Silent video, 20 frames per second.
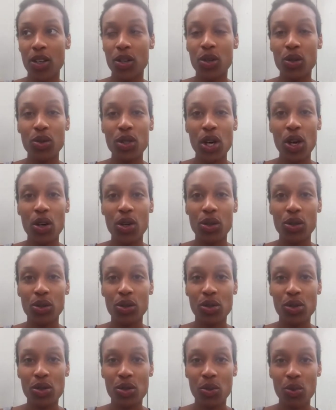Who
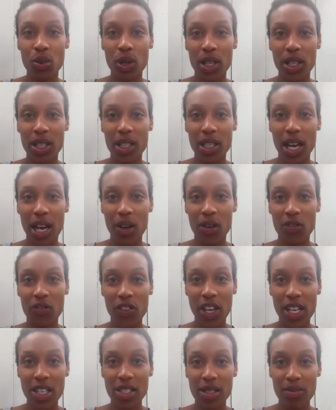knows what I'll
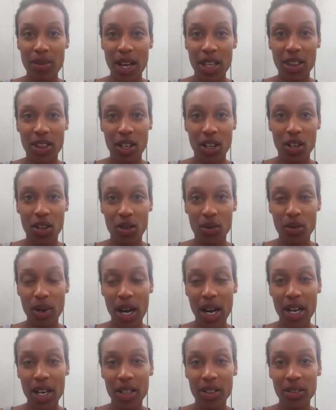face my third
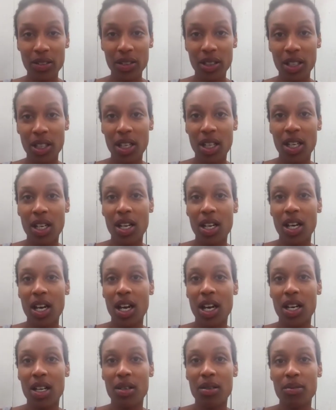round,
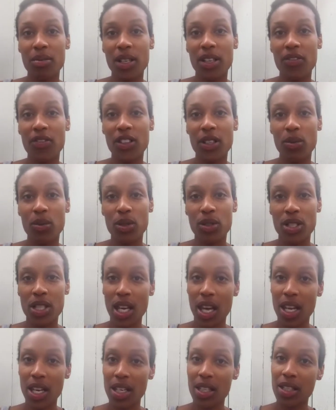if it will
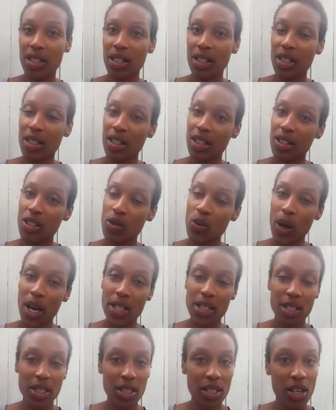take
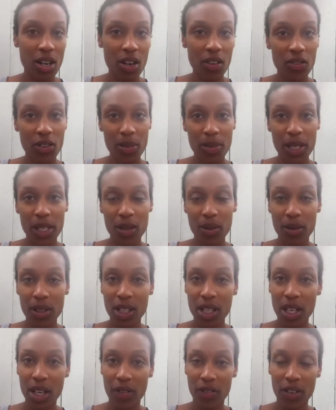twice as long for me to
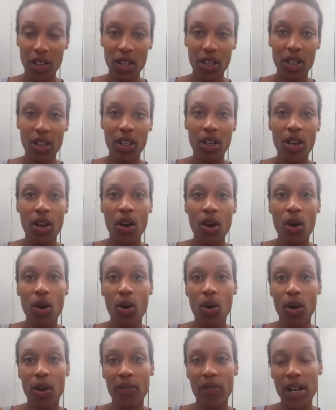recover,
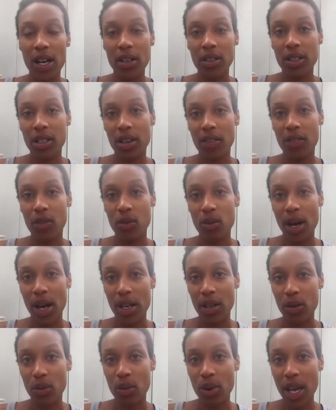or if I'll recover
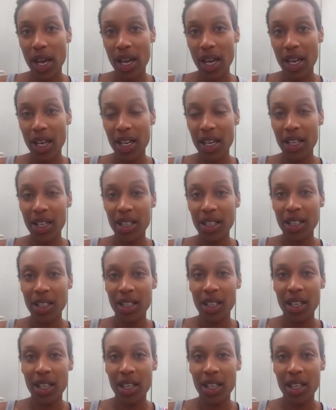right away.